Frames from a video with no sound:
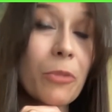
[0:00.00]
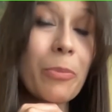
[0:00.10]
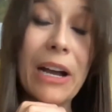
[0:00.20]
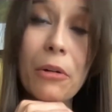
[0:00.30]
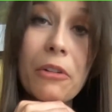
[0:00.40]

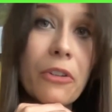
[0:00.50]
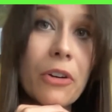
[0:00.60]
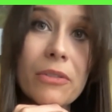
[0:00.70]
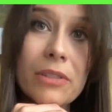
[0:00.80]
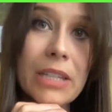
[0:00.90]

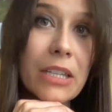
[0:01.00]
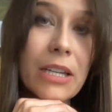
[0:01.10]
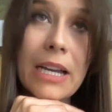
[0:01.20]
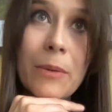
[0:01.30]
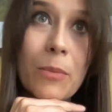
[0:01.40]
powerful. Like
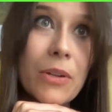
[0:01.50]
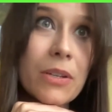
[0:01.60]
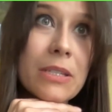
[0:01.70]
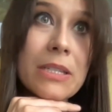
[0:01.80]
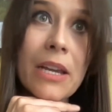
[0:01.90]
I
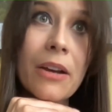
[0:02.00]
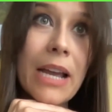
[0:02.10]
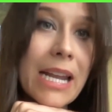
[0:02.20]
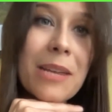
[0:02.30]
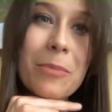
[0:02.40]
would dare
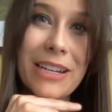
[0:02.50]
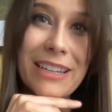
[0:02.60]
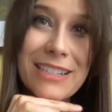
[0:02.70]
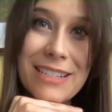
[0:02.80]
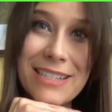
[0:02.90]

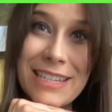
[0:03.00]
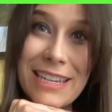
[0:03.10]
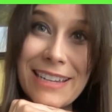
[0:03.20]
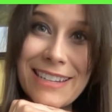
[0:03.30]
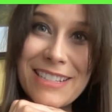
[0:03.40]
anybody to
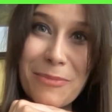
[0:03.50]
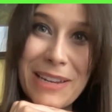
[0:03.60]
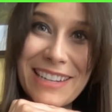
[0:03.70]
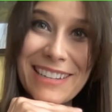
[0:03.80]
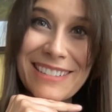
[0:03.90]
see
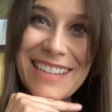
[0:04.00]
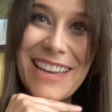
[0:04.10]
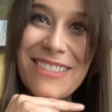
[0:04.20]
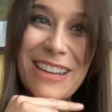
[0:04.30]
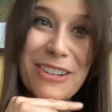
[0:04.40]
Dominion
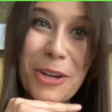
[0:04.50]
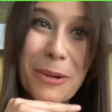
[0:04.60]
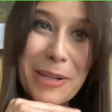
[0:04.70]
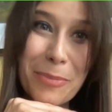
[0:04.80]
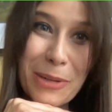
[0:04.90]
and then go
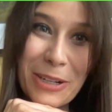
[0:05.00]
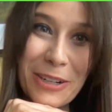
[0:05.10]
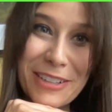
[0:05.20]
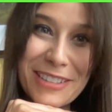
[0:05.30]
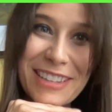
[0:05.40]
eat a
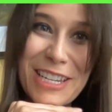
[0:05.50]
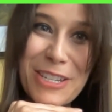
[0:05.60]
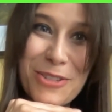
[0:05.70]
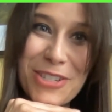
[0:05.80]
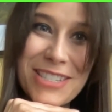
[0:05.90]
burger. Like you
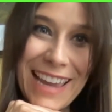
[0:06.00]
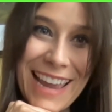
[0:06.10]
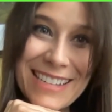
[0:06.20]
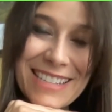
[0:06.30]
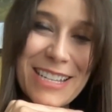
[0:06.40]
just
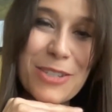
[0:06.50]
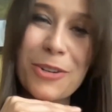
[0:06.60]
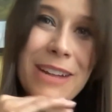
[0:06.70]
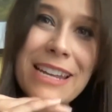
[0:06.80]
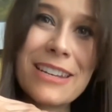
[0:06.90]
can't. It's
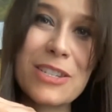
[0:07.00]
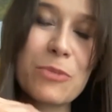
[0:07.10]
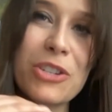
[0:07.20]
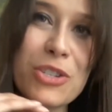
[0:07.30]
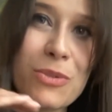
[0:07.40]
horrendous.
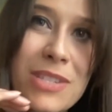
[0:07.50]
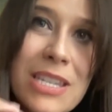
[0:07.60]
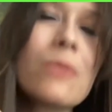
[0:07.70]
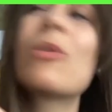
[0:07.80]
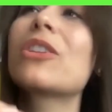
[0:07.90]
Once you
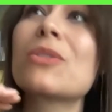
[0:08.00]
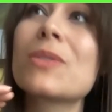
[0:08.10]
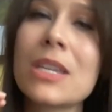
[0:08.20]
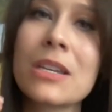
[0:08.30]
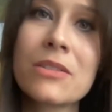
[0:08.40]
see what those
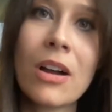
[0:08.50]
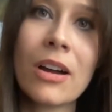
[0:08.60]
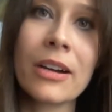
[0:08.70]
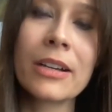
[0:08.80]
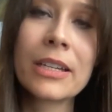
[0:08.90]
things
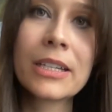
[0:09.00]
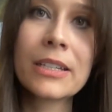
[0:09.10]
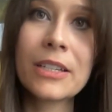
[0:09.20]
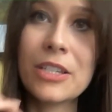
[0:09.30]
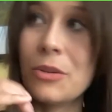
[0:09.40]
are,
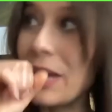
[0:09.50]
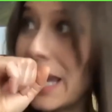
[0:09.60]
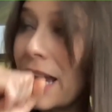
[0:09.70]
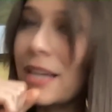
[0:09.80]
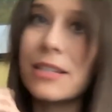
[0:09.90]
you
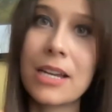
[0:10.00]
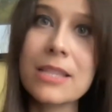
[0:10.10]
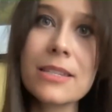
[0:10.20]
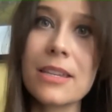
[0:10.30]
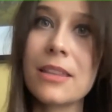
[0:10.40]
can't
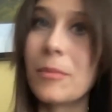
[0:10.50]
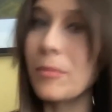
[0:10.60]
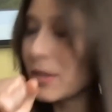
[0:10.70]
unsee them.